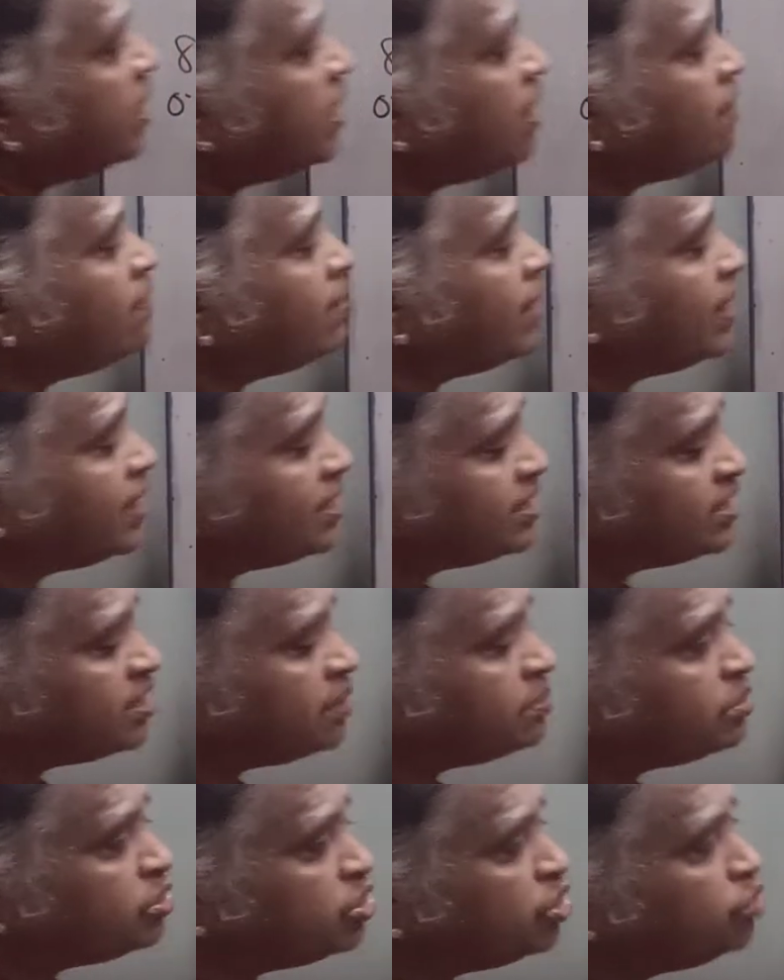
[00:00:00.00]
Now let us
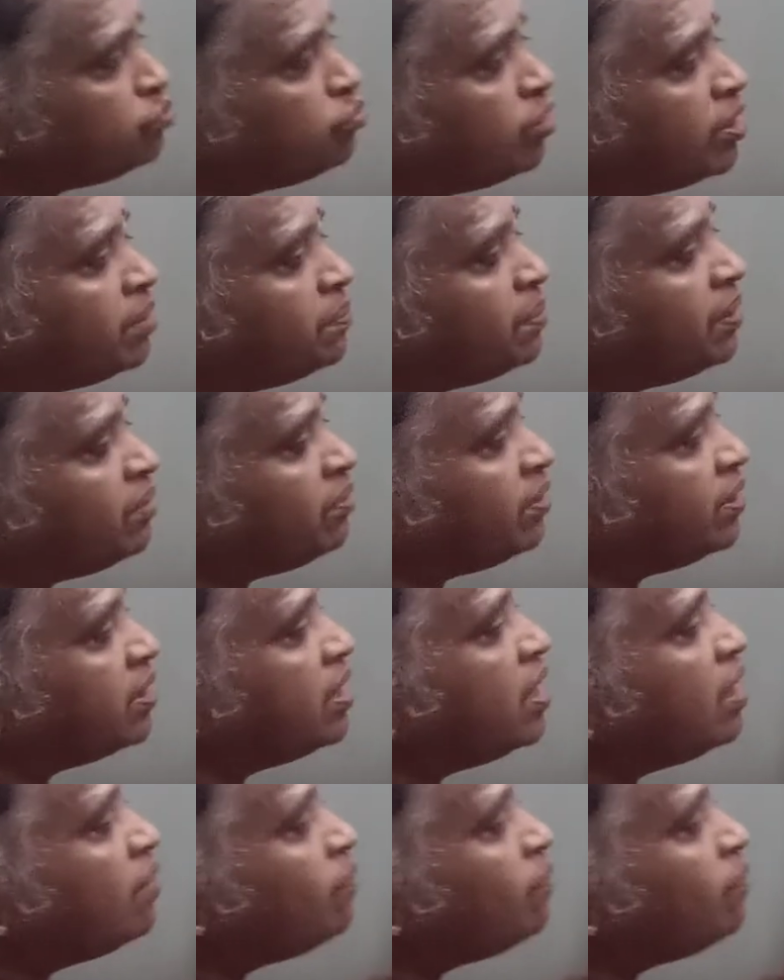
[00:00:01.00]
substitute one by one.